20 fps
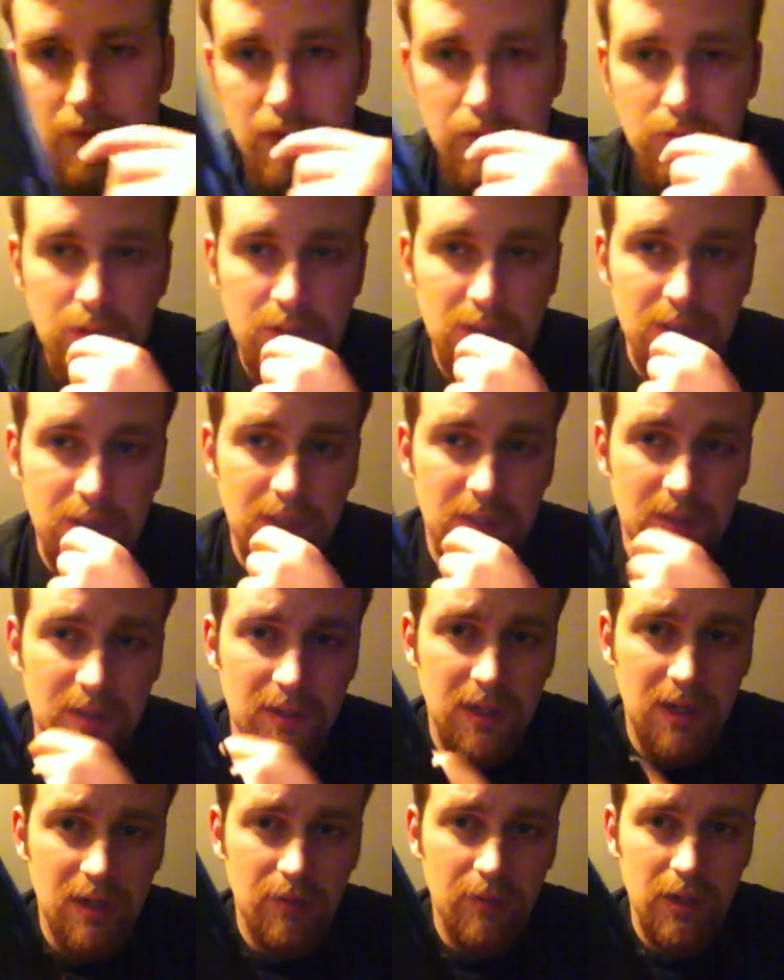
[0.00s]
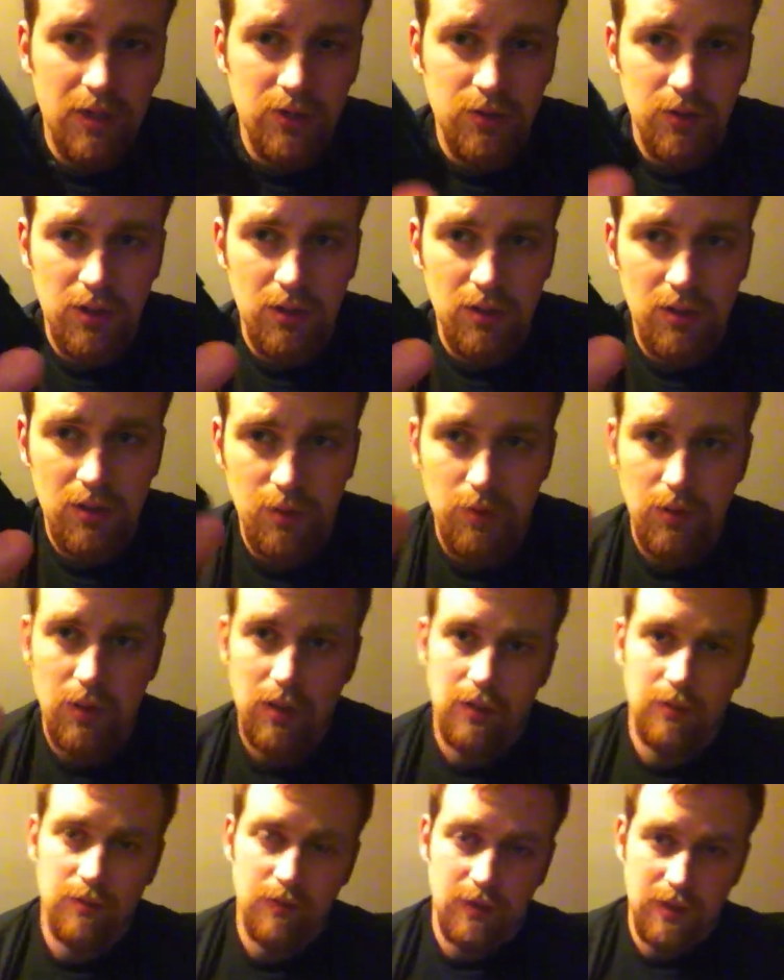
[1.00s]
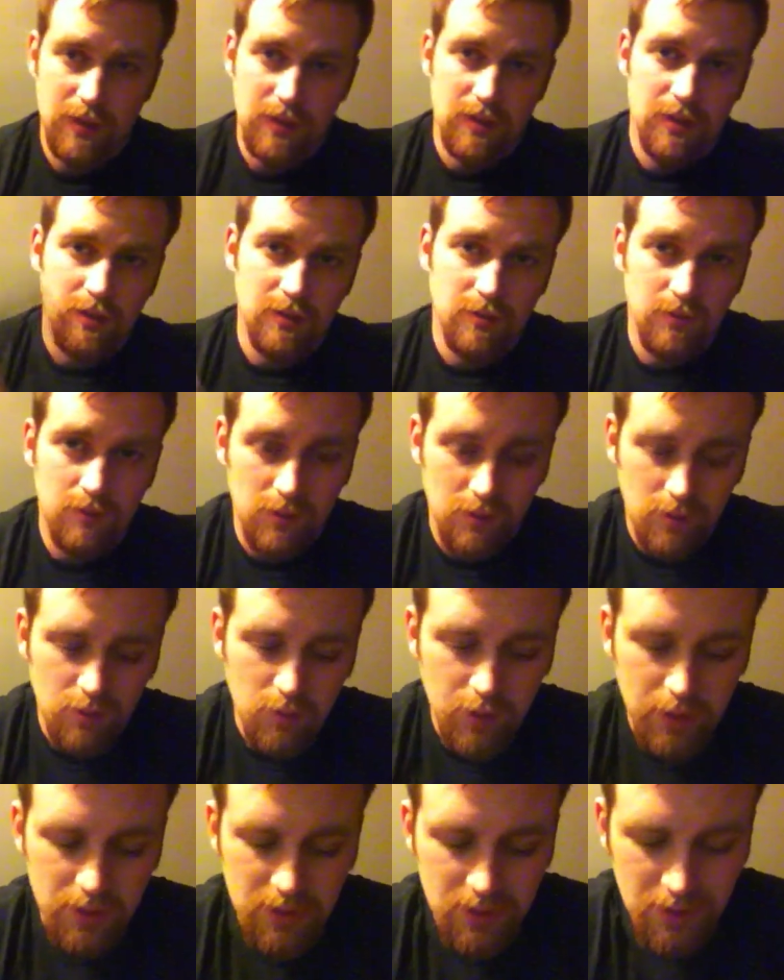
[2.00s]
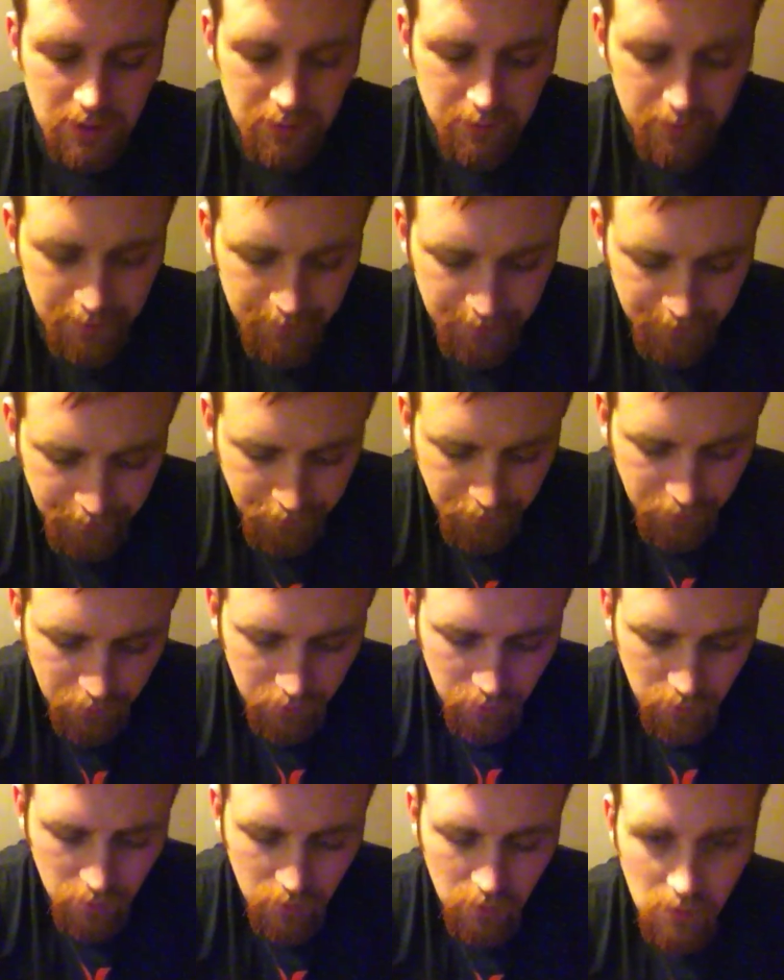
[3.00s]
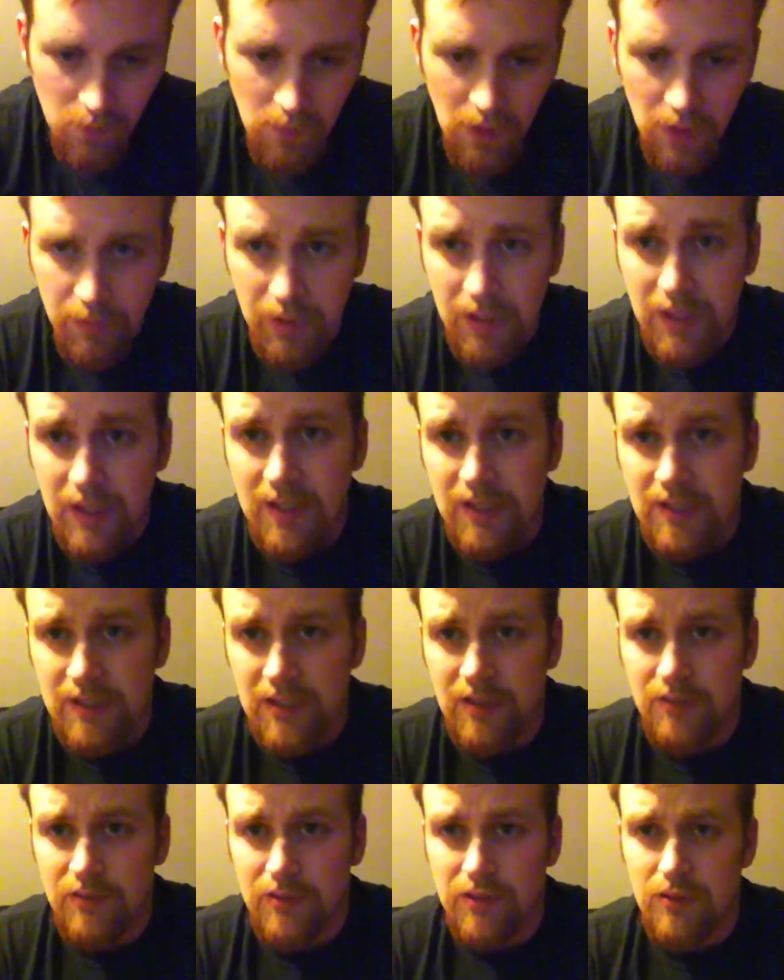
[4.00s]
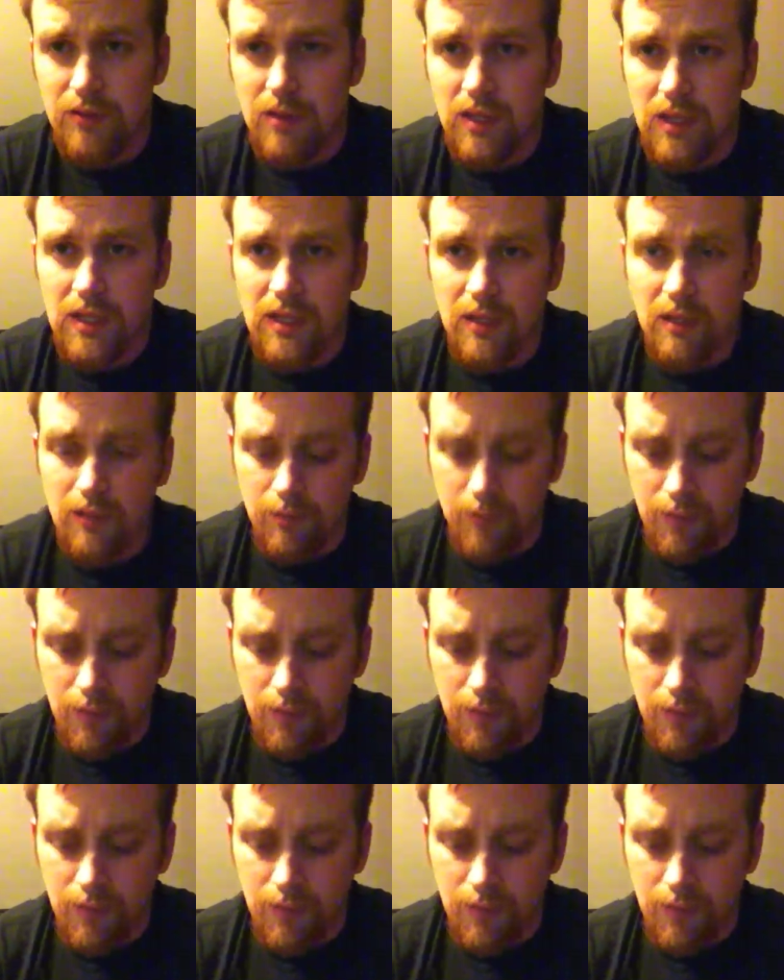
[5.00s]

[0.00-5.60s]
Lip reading: resistance out of my trigger spring. That's another little quick tip. But getting down to the